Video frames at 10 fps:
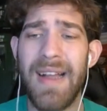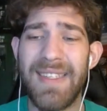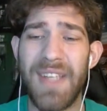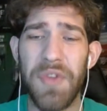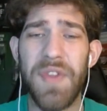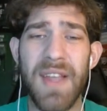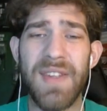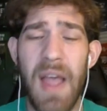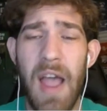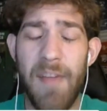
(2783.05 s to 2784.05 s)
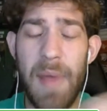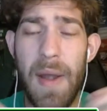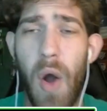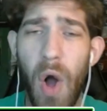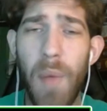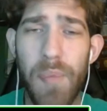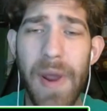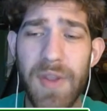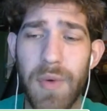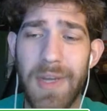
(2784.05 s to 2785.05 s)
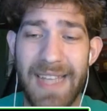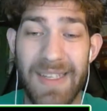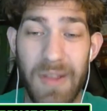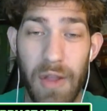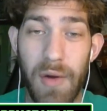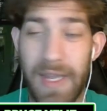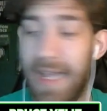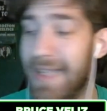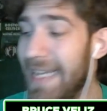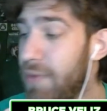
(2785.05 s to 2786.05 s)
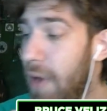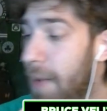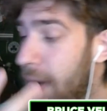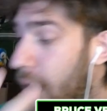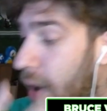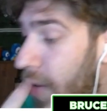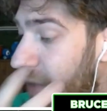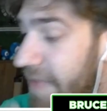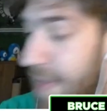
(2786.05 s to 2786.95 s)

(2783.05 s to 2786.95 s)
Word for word: Celtics have been all bred to us as little kids. That's why we all love the